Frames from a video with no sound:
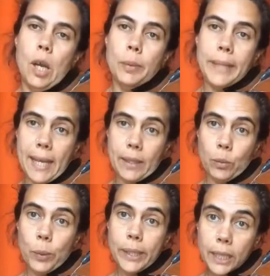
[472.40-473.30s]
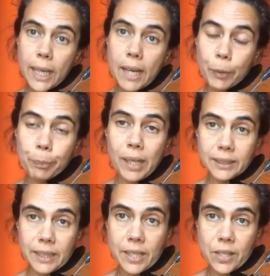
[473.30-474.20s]
Okay, we're going to have a
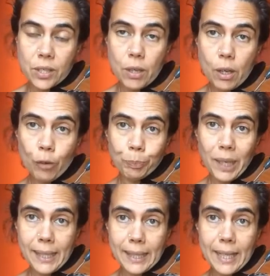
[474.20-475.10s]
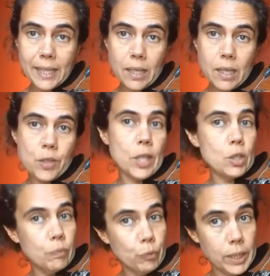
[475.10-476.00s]
practice of playing
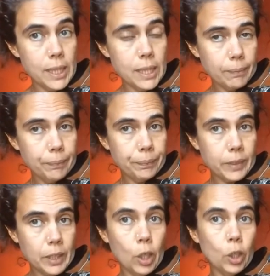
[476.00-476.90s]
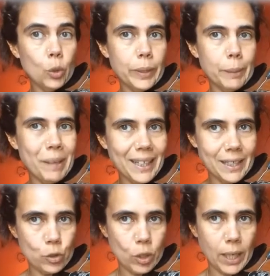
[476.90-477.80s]
section three along with a
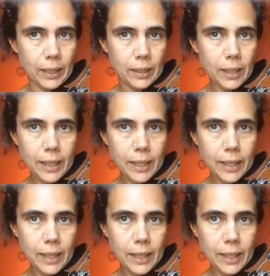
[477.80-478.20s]
backing track.